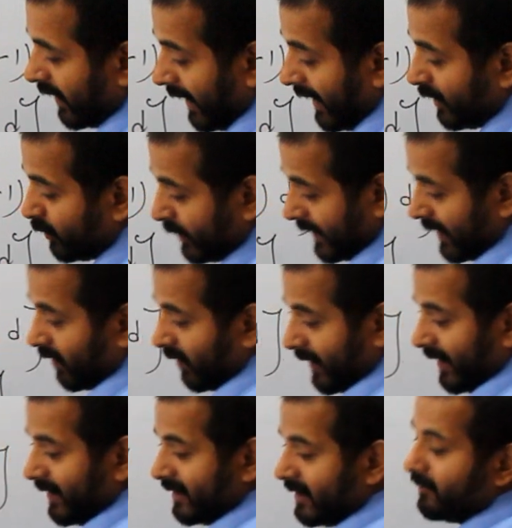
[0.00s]
and we can
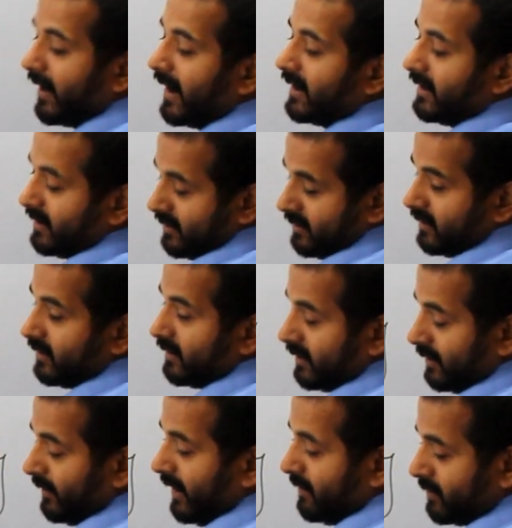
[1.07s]
again divide.
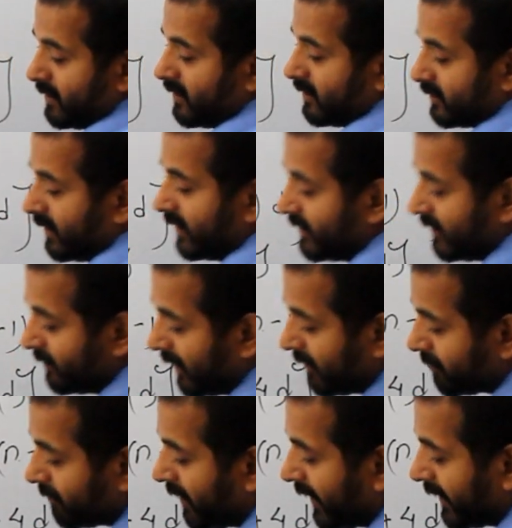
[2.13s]
Remember, 30
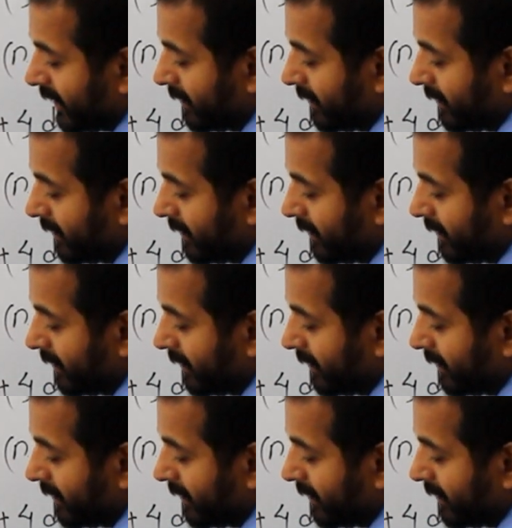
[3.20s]
by 5,